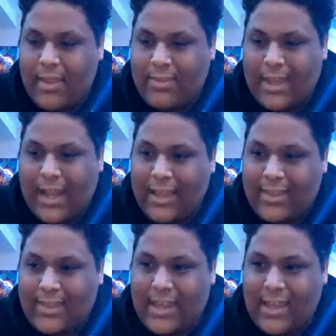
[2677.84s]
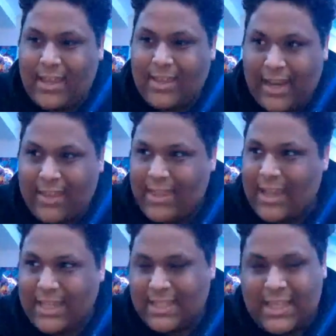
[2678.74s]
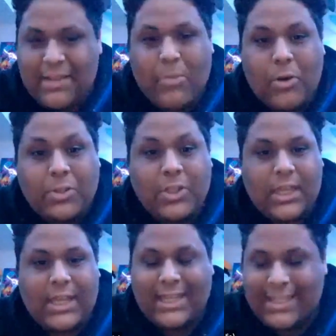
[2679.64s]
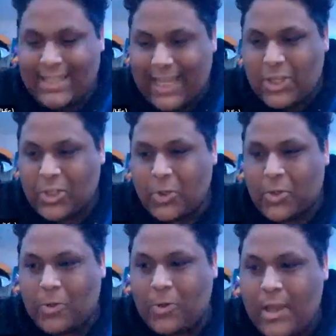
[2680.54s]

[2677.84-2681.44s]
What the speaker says: that I think is the most essential,